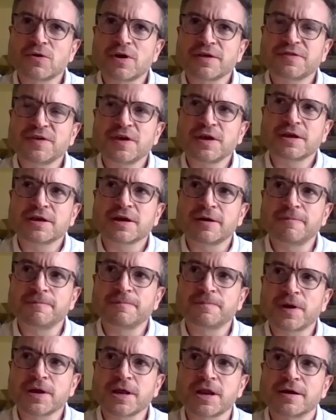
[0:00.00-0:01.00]
I think
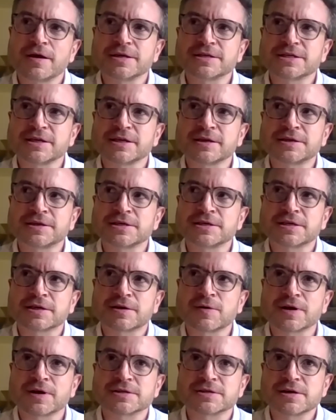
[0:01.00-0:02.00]
you know, it's just a
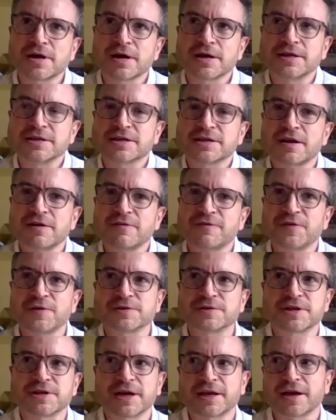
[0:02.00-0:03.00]
quick aside. It kind of
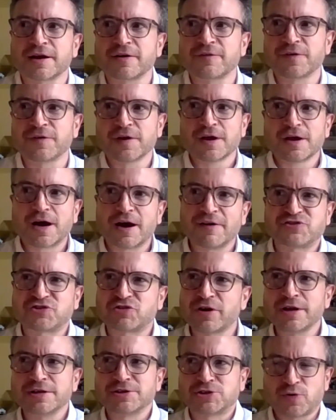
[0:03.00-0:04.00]
feels like I've
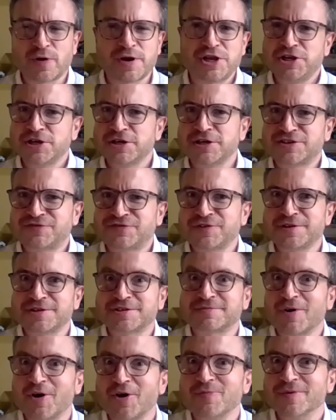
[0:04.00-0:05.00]
trained 20 years for
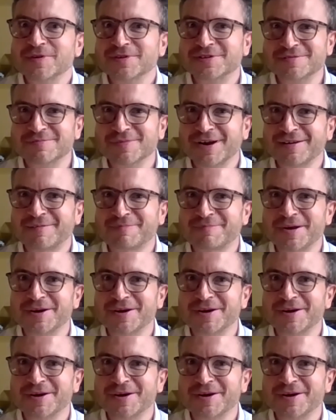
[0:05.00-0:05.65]
this moment in my career.